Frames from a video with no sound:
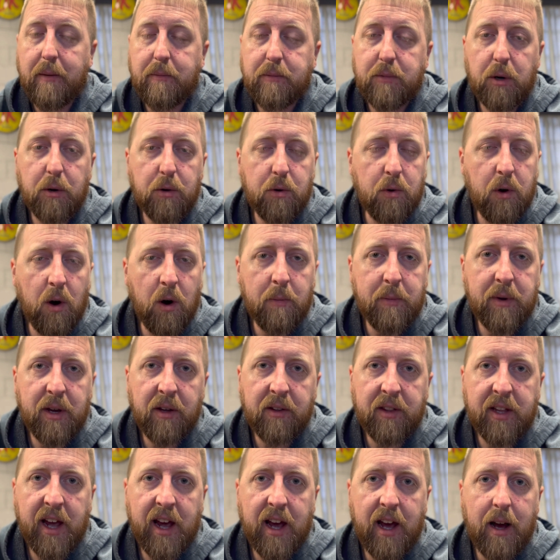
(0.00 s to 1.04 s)
Don't quote me
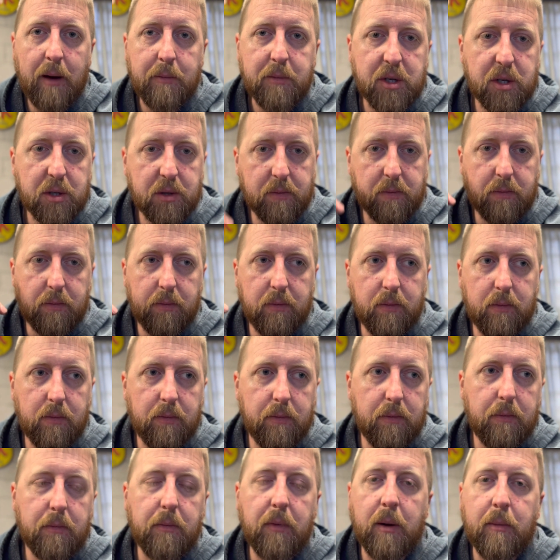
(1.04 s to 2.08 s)
on that. I'm just
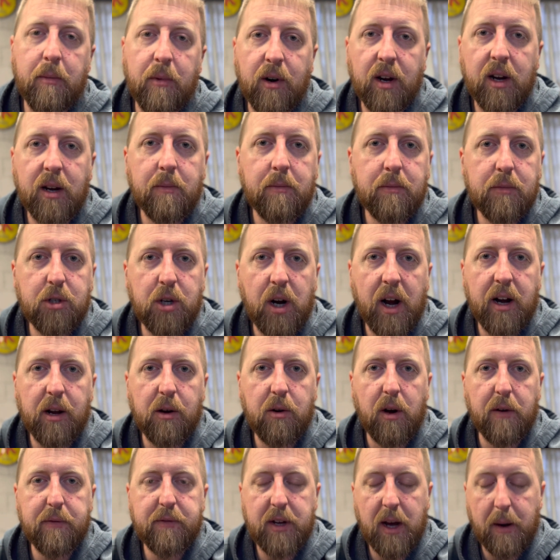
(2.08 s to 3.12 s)
trying to go
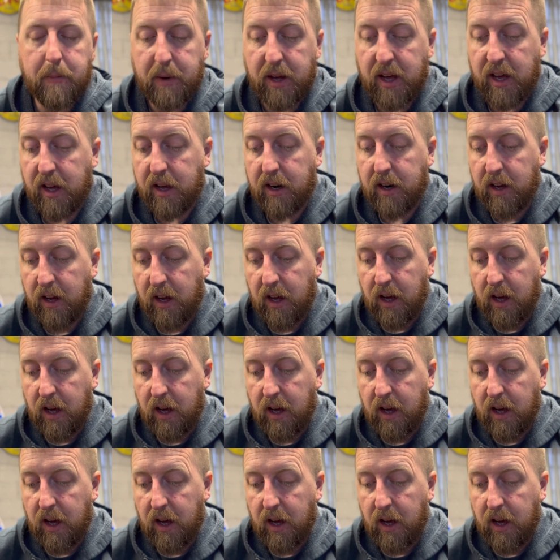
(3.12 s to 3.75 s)
off the top of my head.